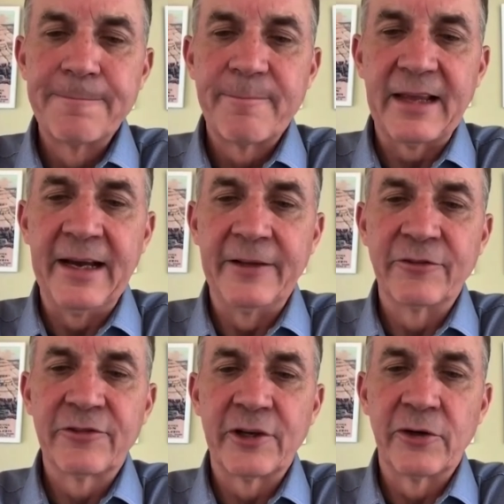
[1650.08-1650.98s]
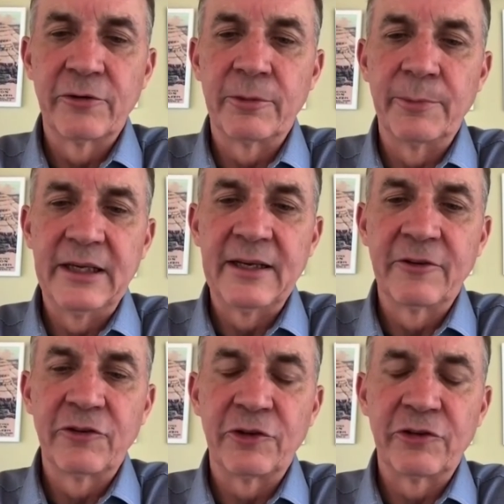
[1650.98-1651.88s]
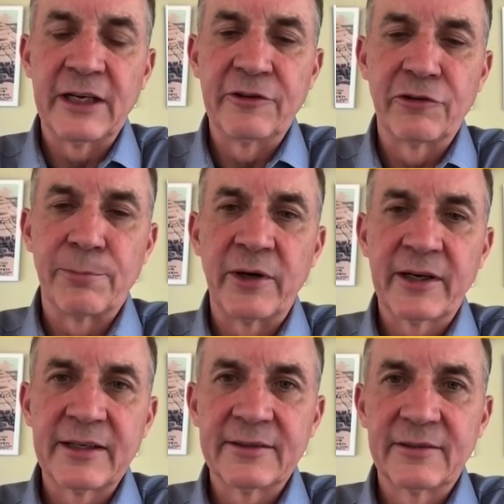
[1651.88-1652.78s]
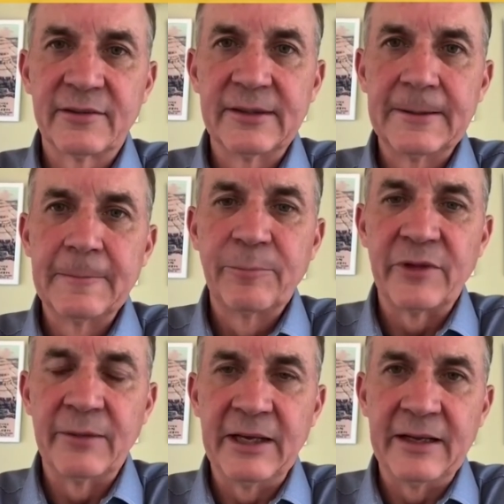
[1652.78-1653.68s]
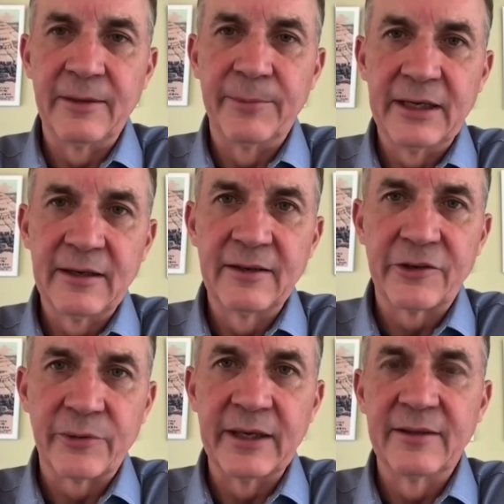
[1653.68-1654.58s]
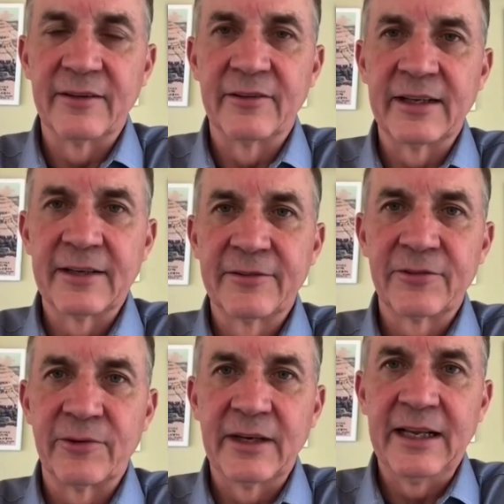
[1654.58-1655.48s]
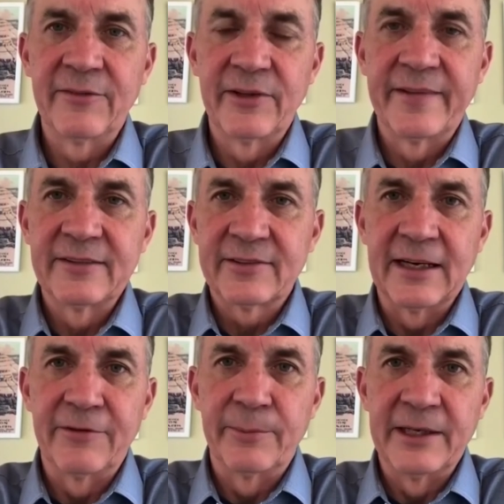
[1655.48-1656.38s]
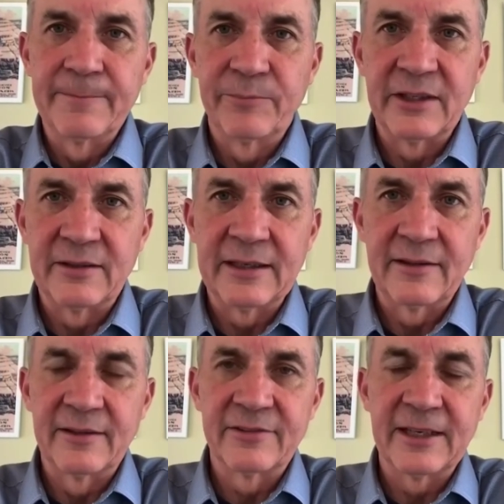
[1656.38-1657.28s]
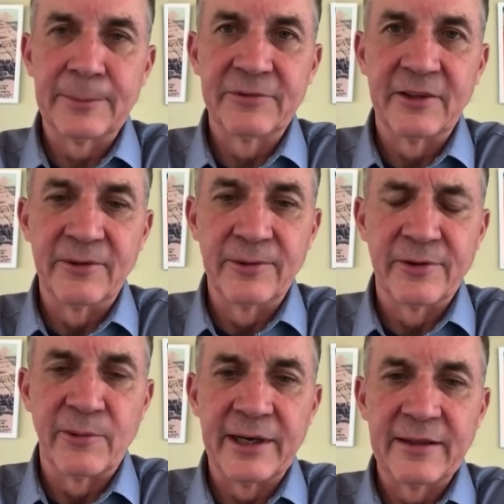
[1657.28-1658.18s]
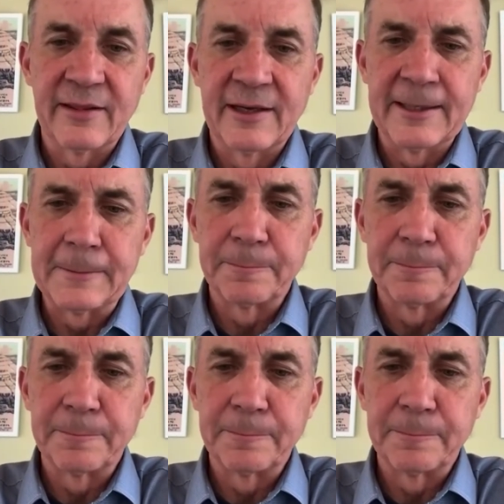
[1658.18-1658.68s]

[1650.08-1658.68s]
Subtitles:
And so to begin to change markets and to begin to create incentives for even this government to take the steps to do the right thing.